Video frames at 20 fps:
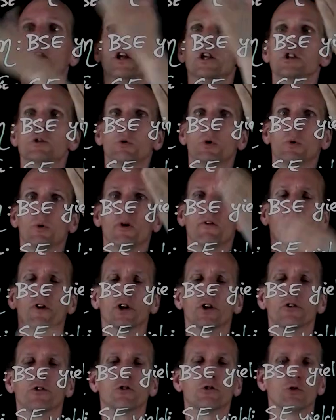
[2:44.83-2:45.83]
is
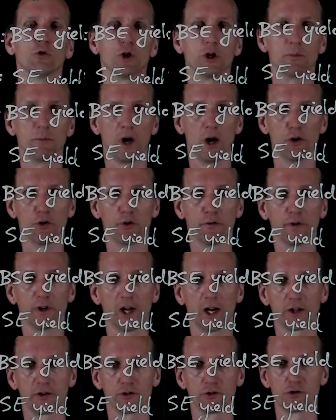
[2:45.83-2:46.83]
equivalent to the amount of
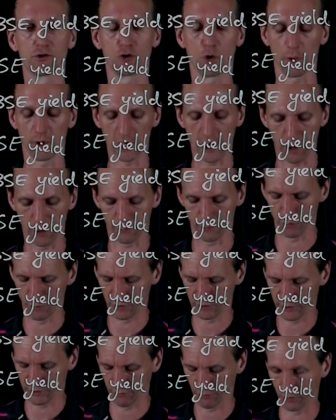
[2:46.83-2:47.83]
electrons going out of the
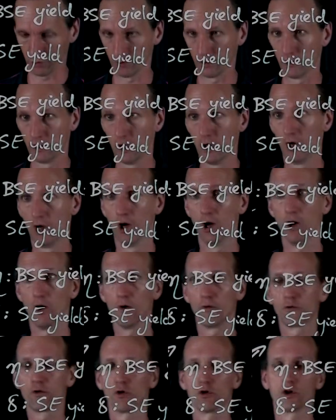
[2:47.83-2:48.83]
material.
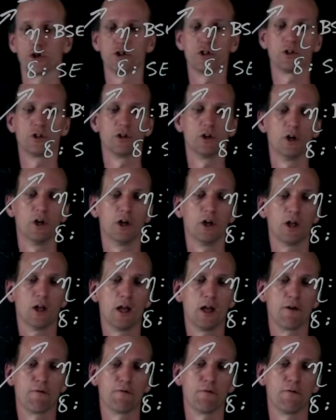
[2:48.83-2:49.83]
Of course,
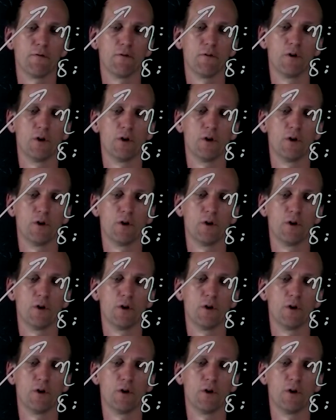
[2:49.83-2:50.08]
if